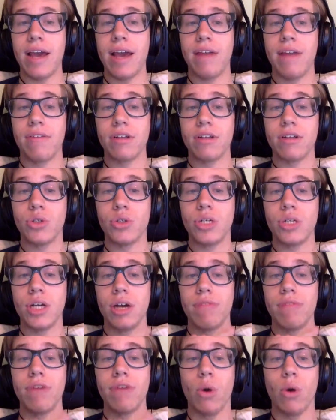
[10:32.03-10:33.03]
anniversary
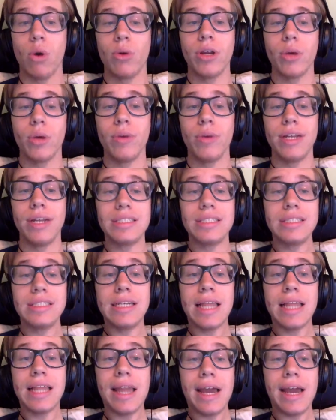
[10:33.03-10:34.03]
of Tokyo
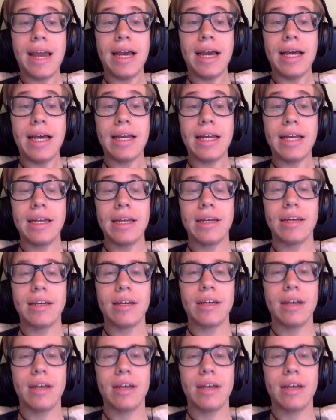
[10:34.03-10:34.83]
Disneyland.